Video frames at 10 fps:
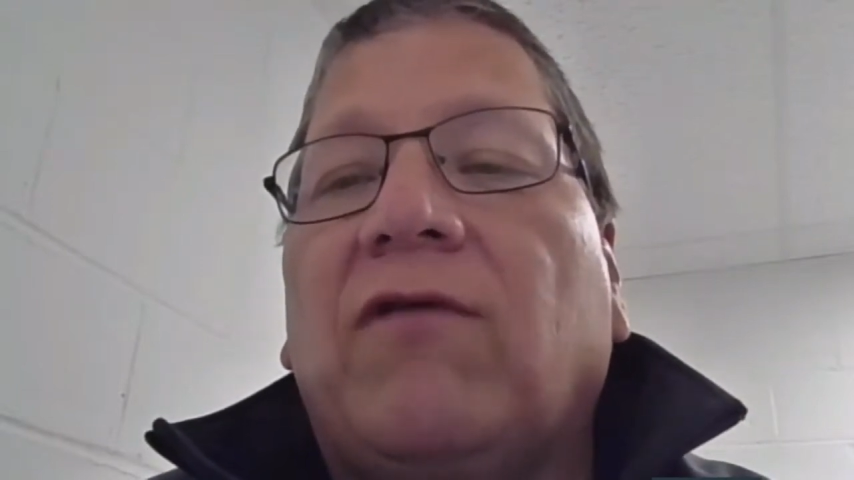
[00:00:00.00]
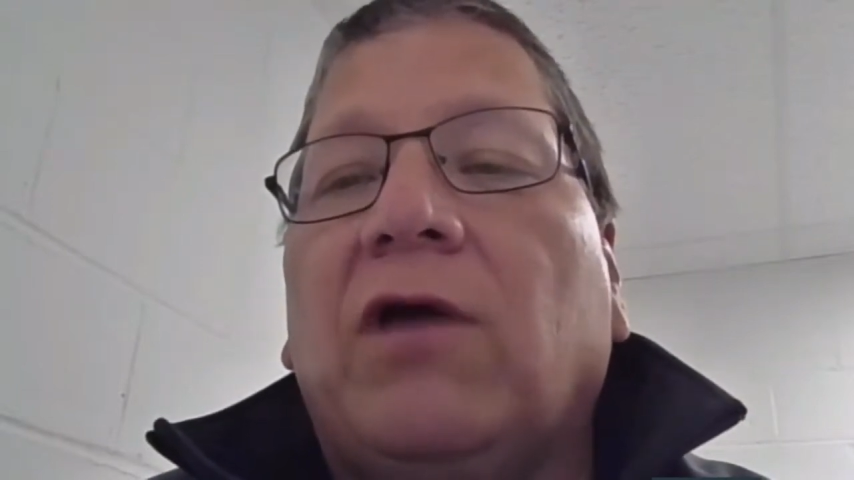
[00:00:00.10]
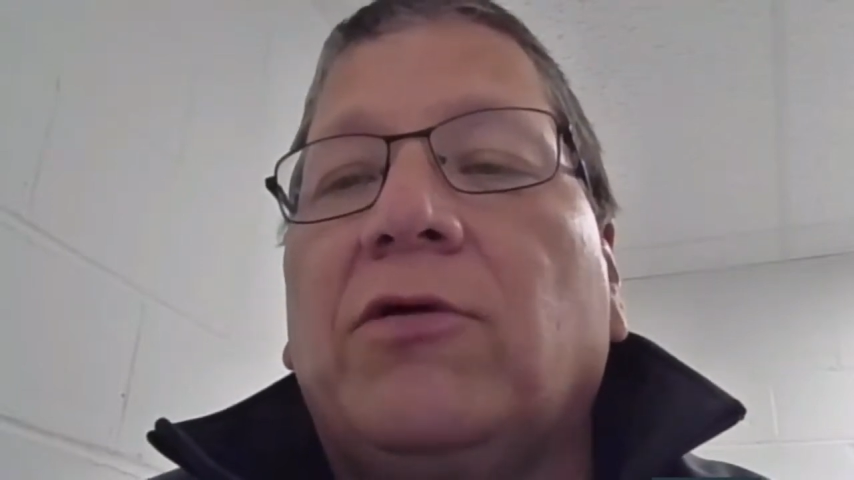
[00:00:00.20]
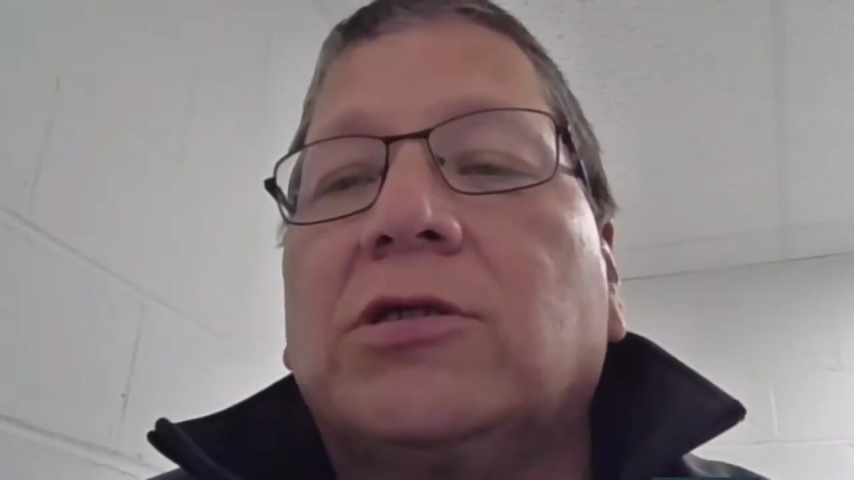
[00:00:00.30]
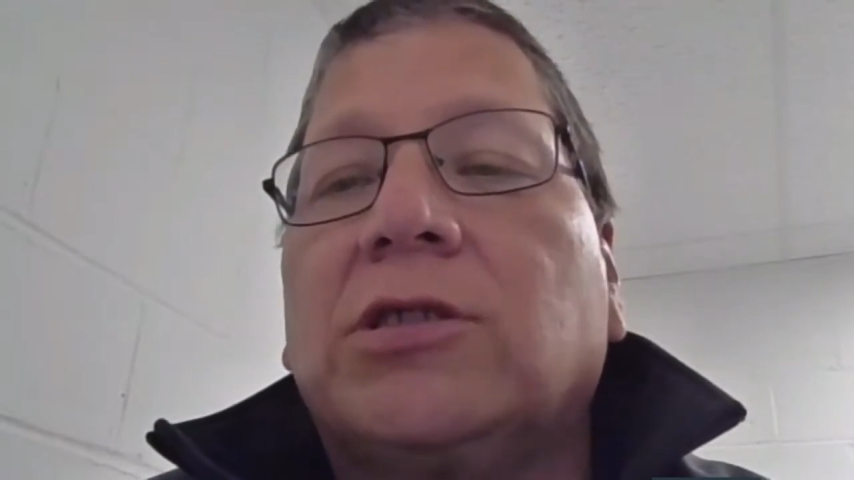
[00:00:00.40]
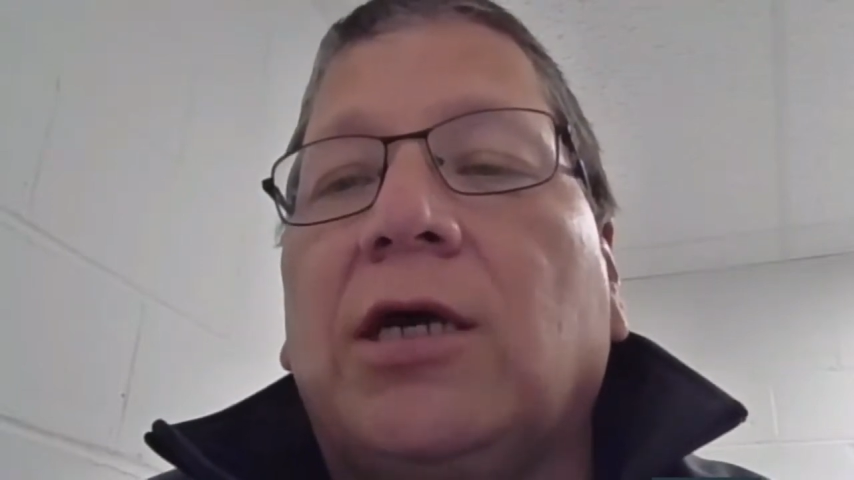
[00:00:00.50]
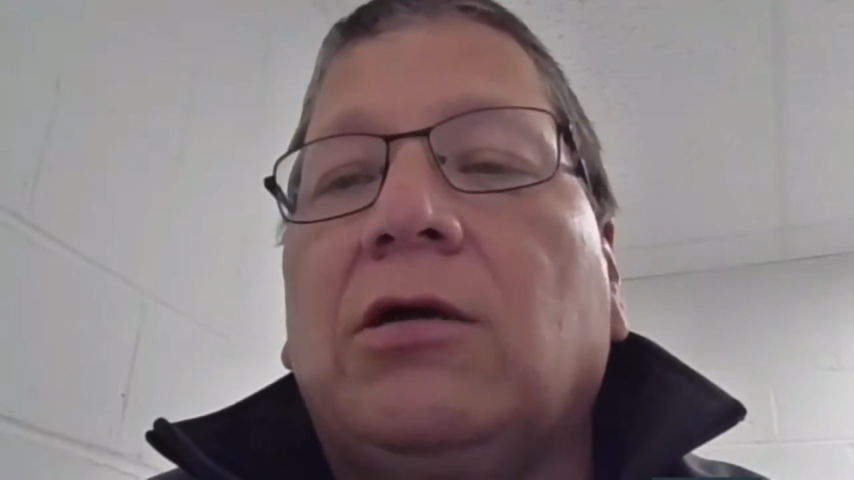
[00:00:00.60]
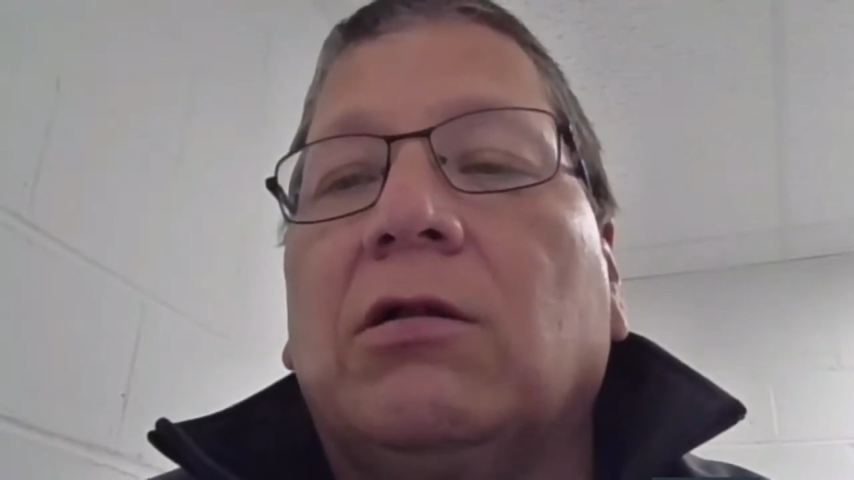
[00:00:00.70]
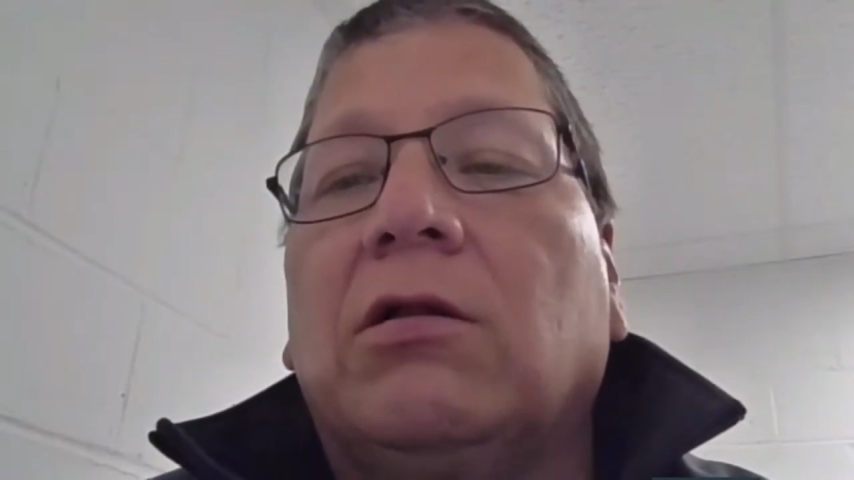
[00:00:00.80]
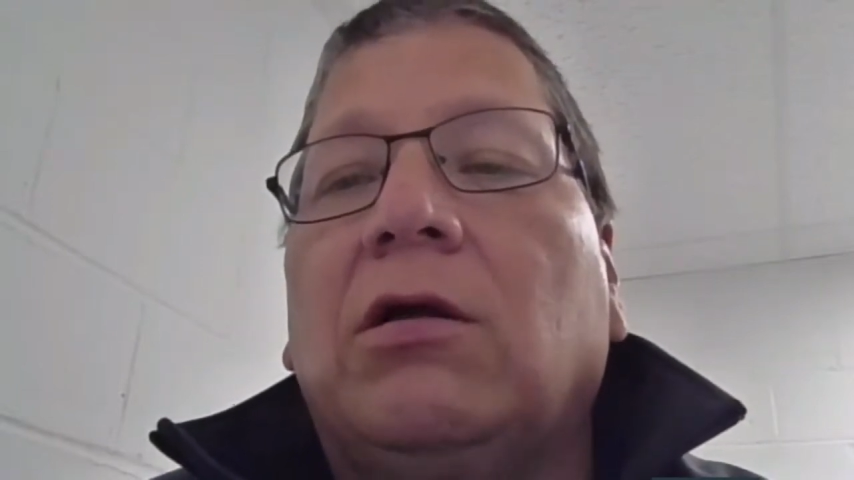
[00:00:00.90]
5-year
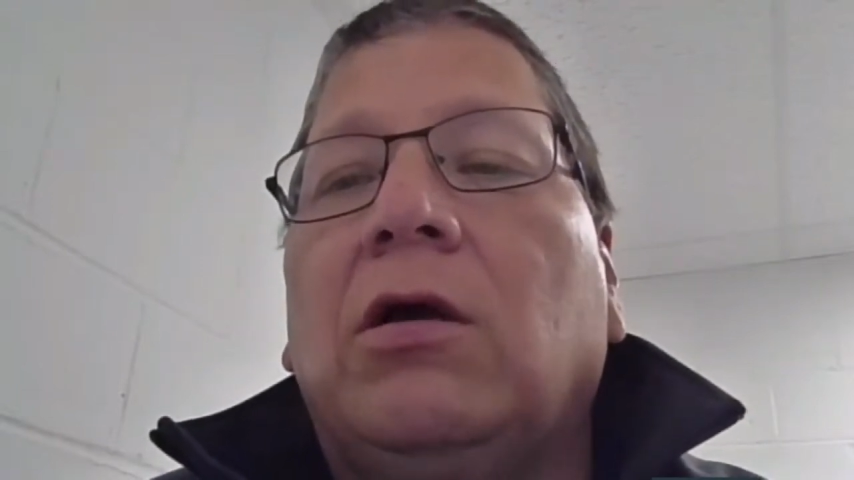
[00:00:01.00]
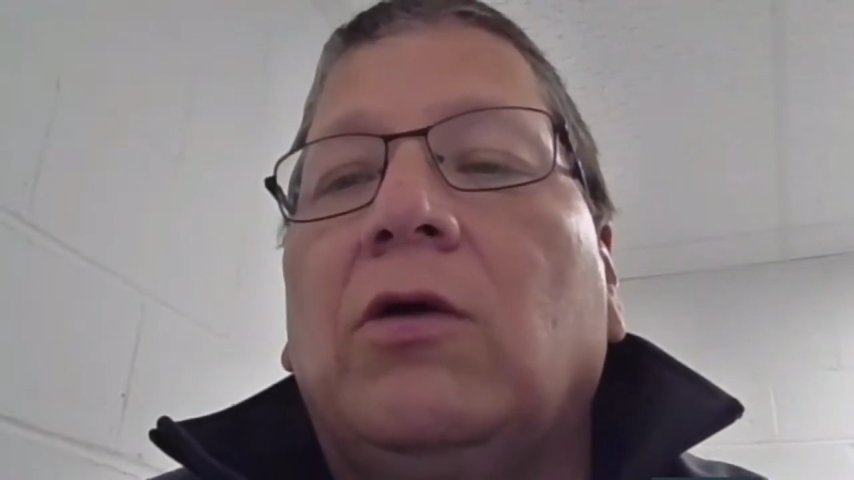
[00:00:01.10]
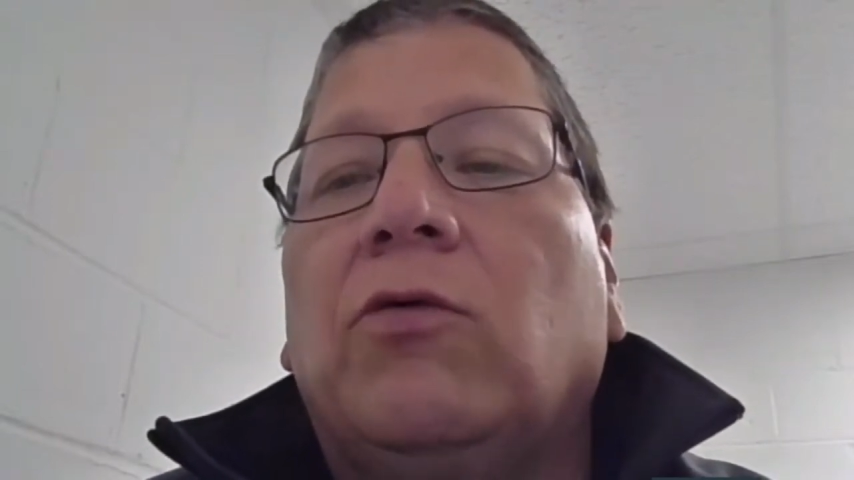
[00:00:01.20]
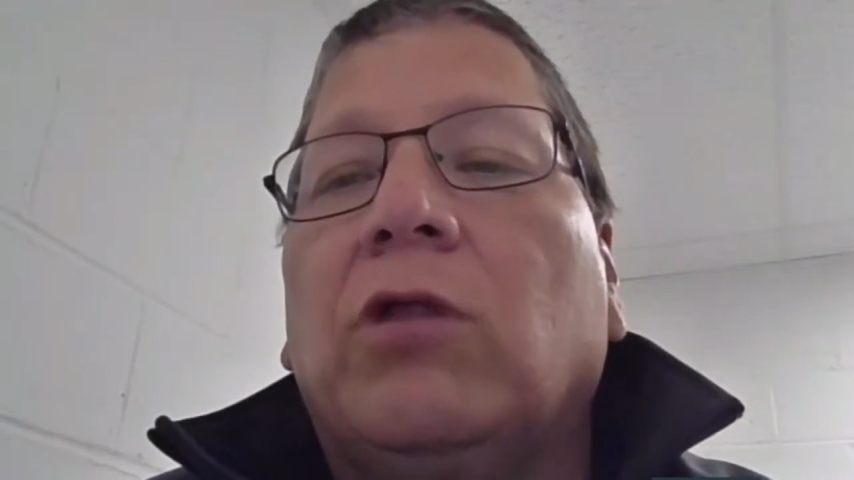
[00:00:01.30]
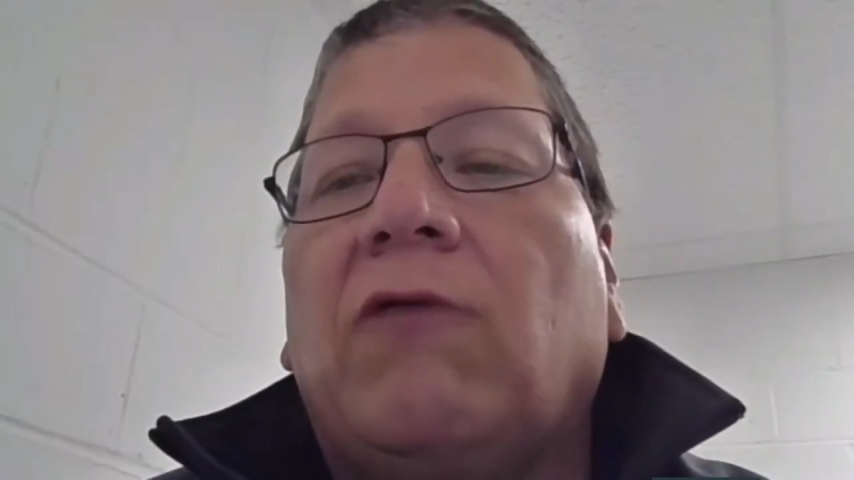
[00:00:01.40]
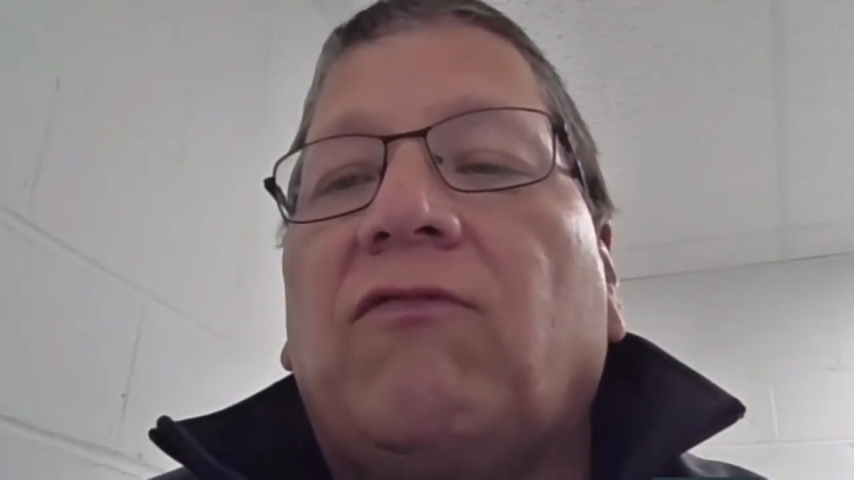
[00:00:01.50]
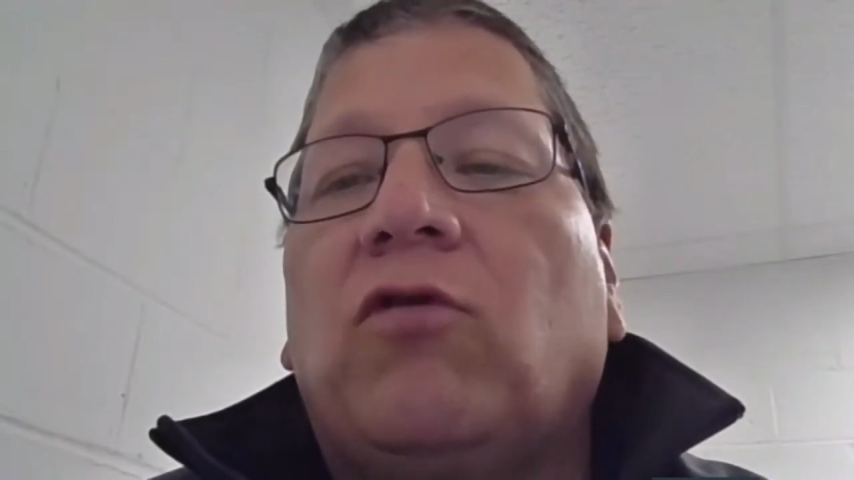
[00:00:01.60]
cycle, we'll have